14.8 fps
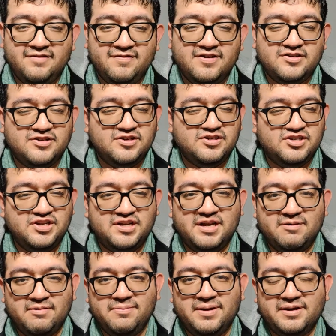eventually Shiki
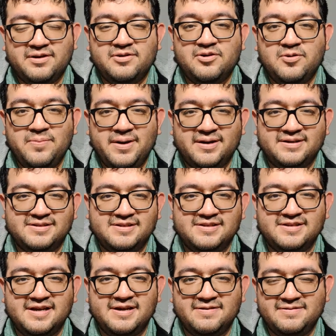and Rebecca go back into
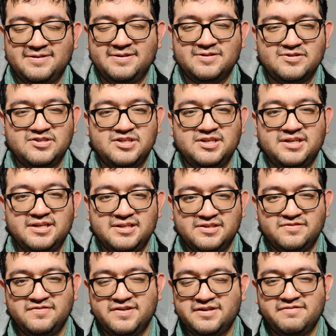town. You know, Shiki
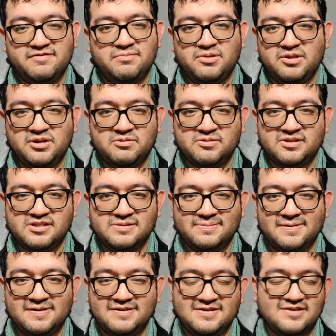is very familiar with this
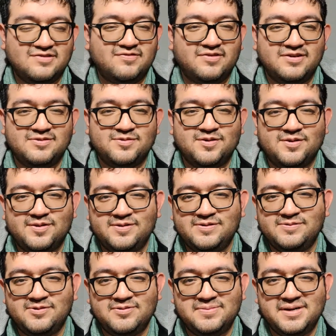place. He's friends with all
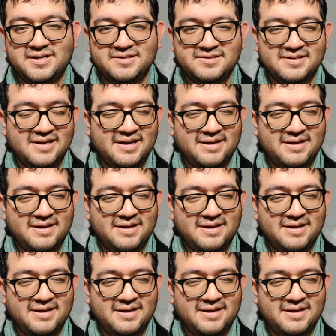these robots.